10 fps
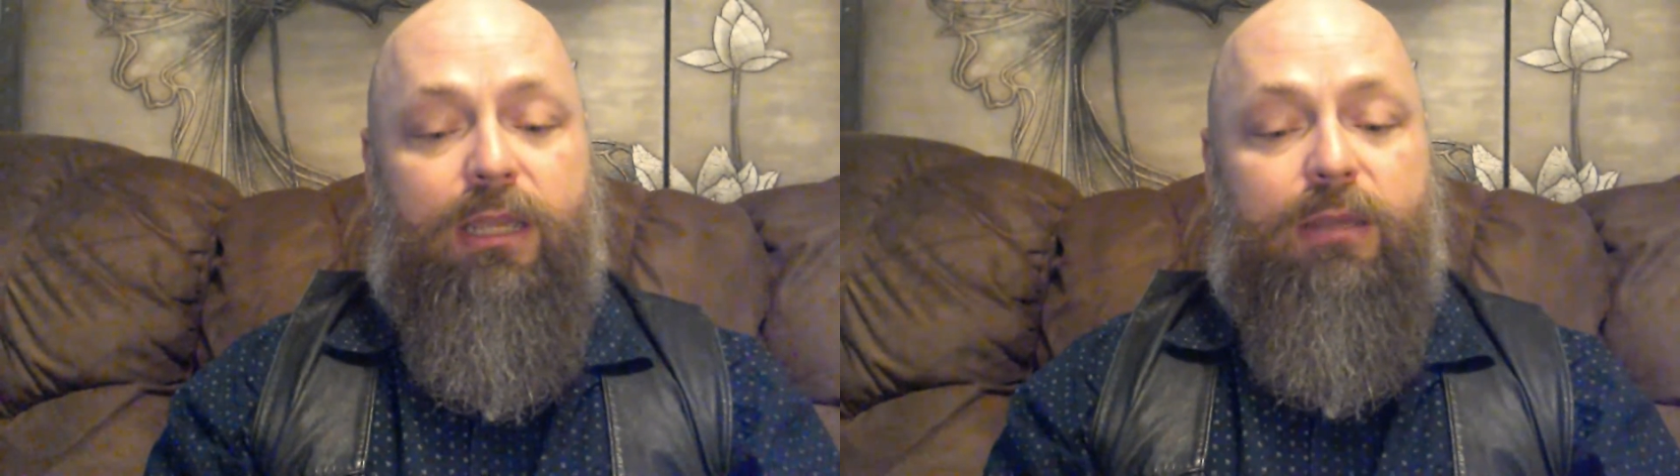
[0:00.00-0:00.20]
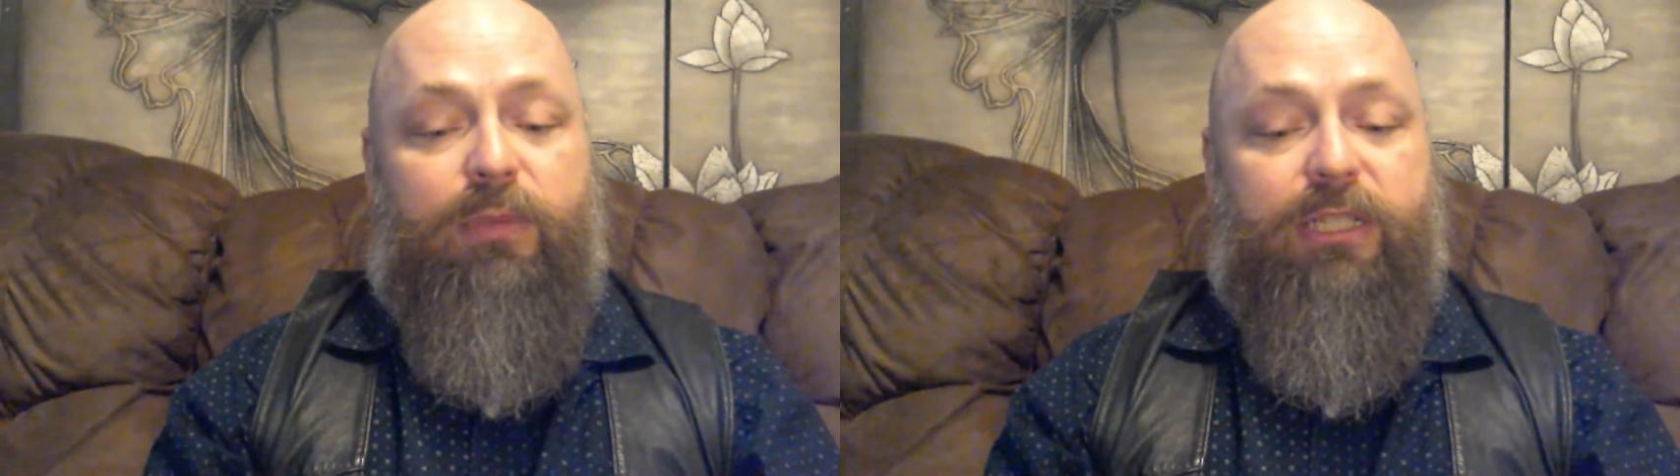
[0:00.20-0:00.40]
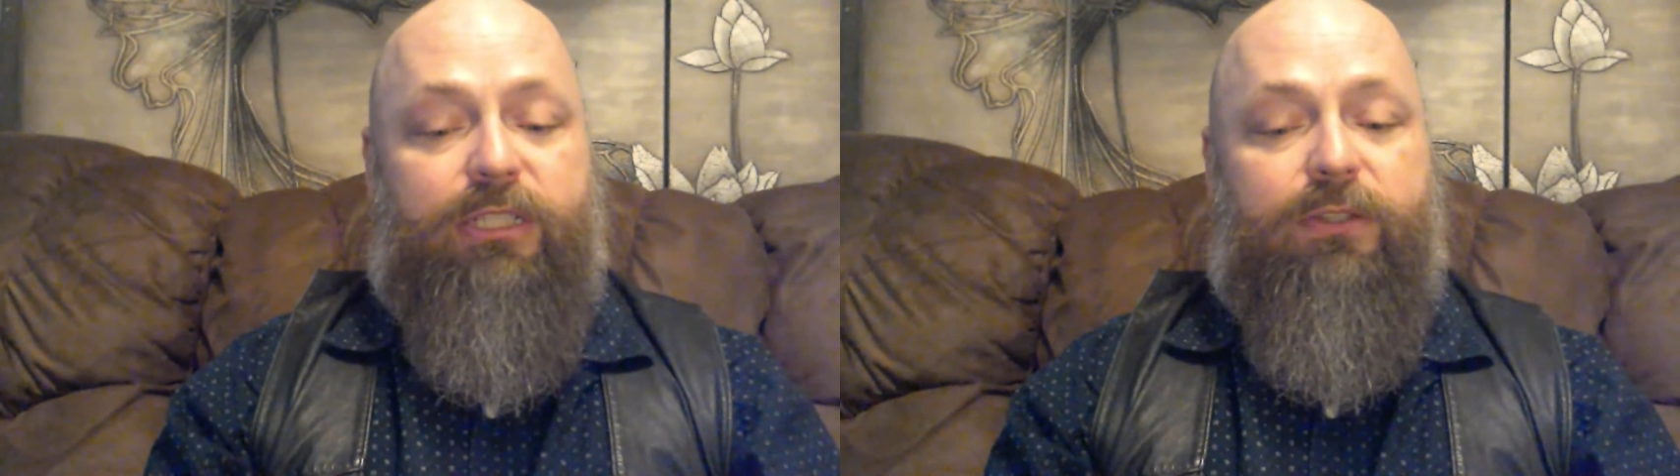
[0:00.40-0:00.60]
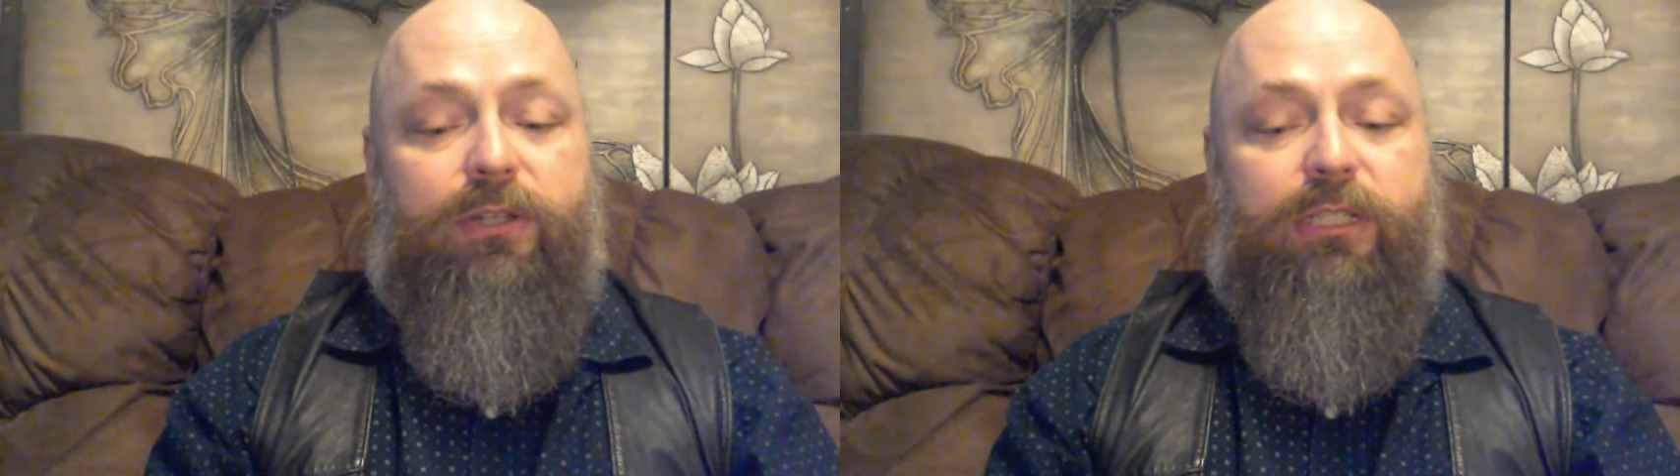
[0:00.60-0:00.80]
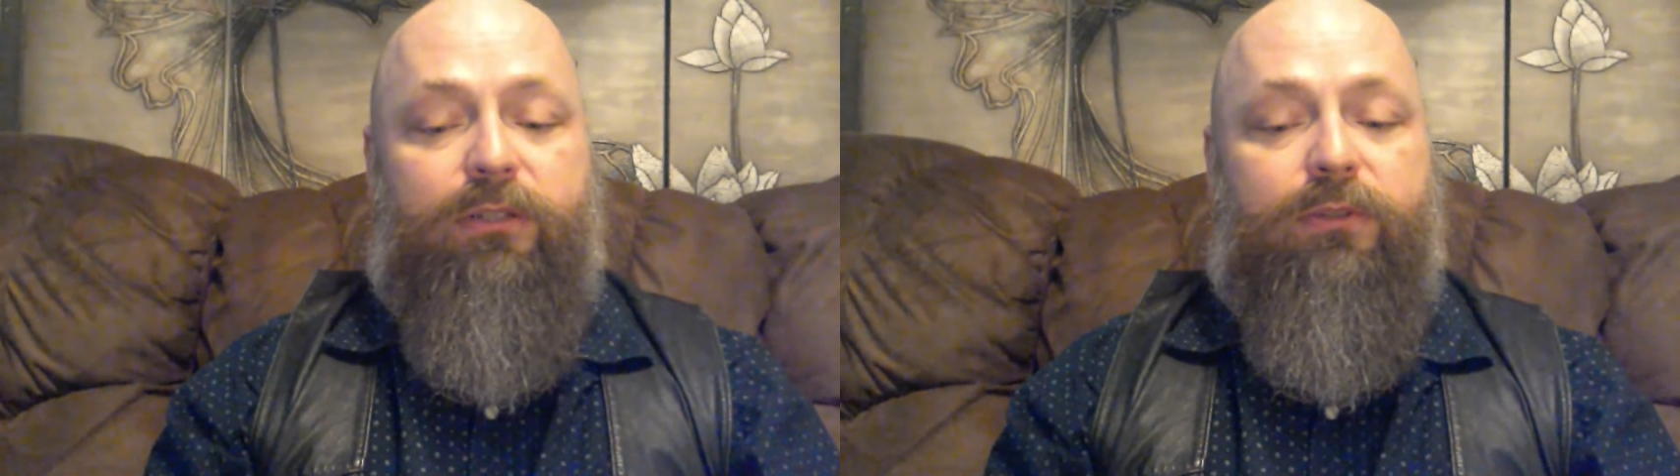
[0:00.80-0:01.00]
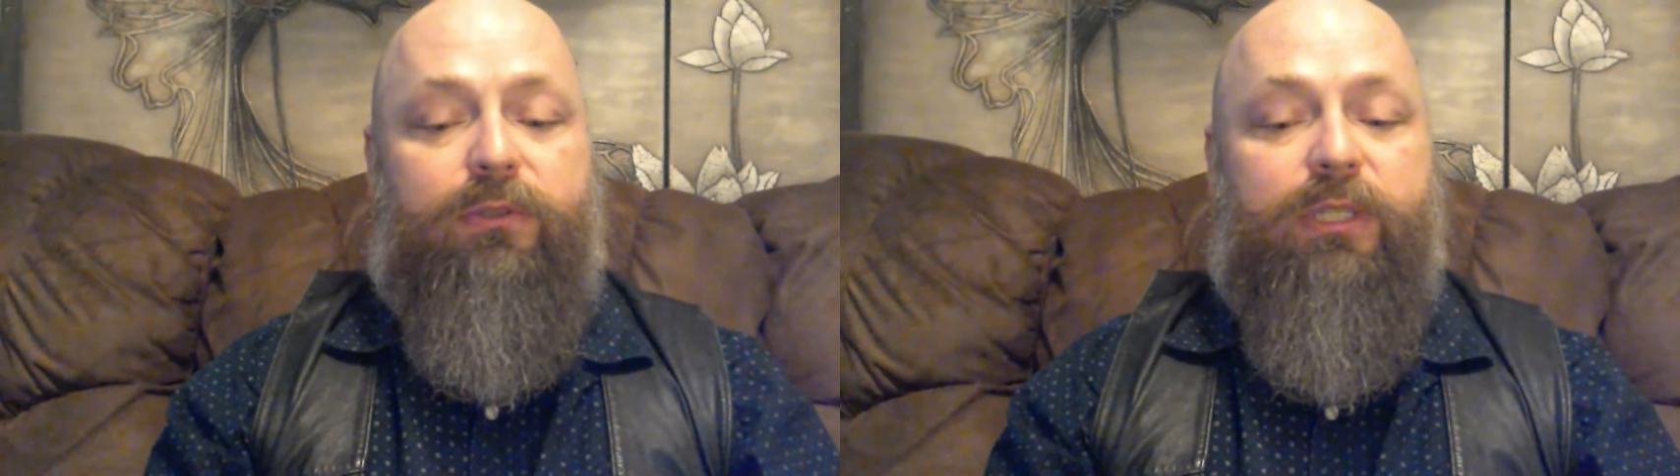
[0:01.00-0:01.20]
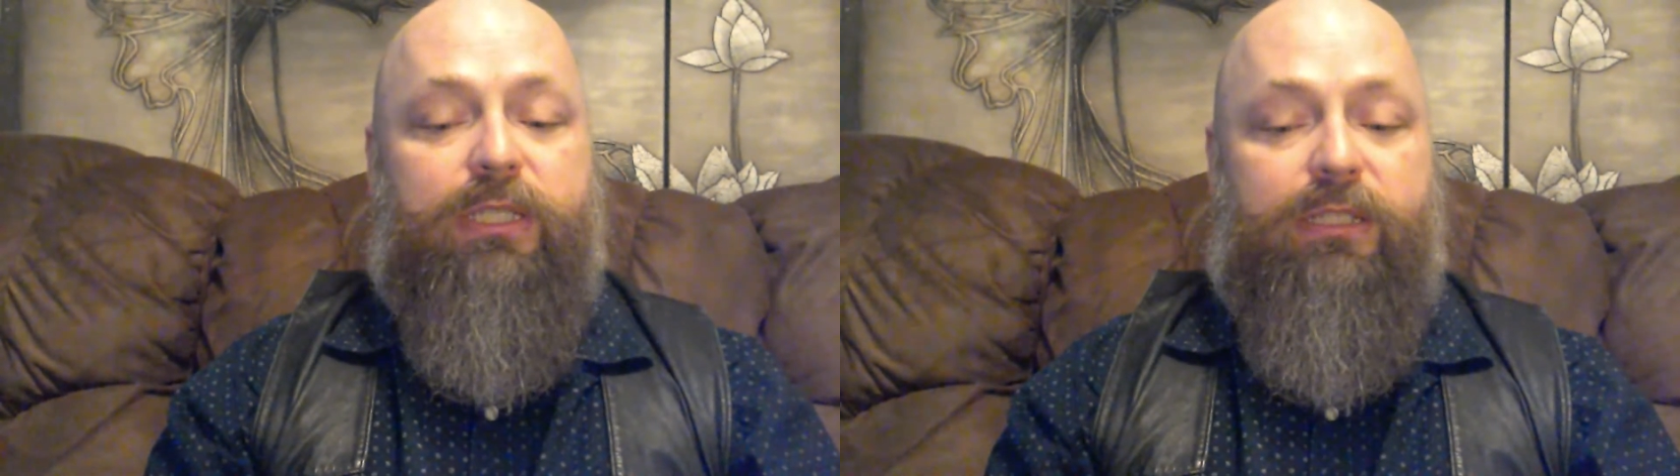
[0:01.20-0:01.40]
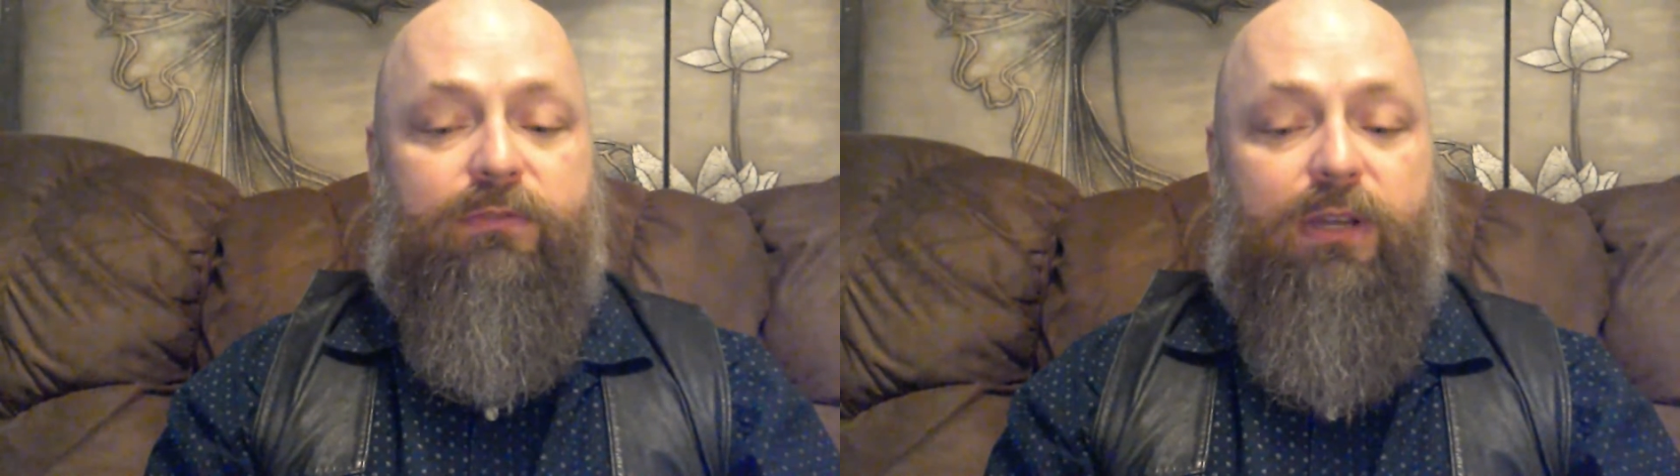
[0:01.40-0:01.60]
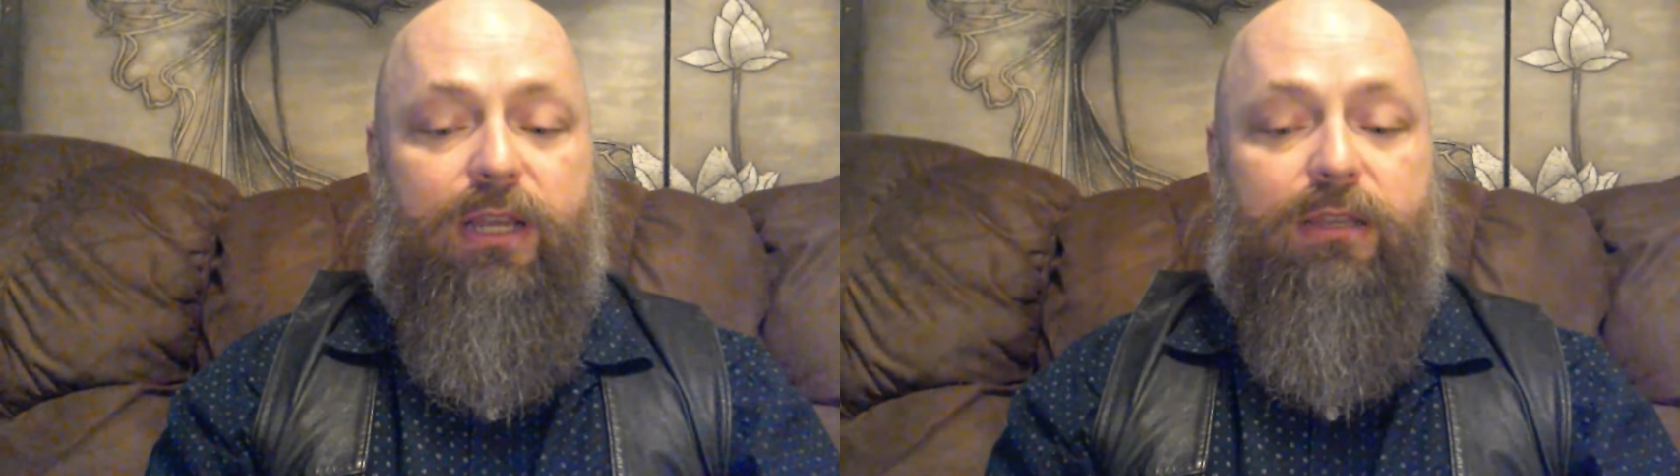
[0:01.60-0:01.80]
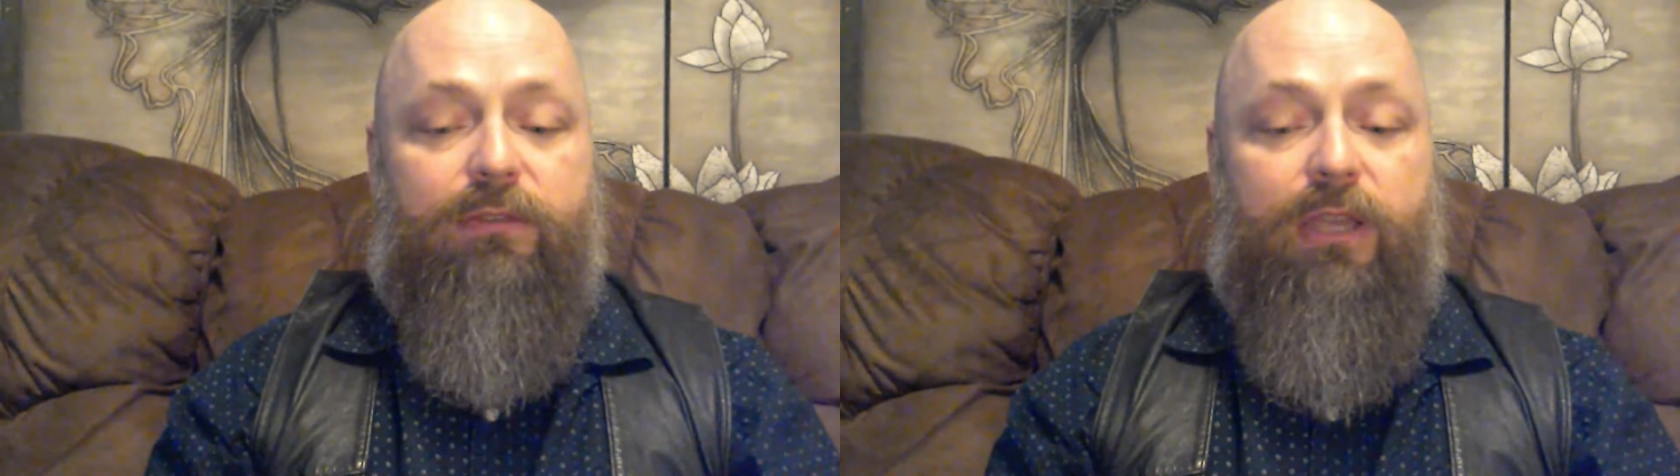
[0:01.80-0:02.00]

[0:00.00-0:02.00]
Pages 32 through 65.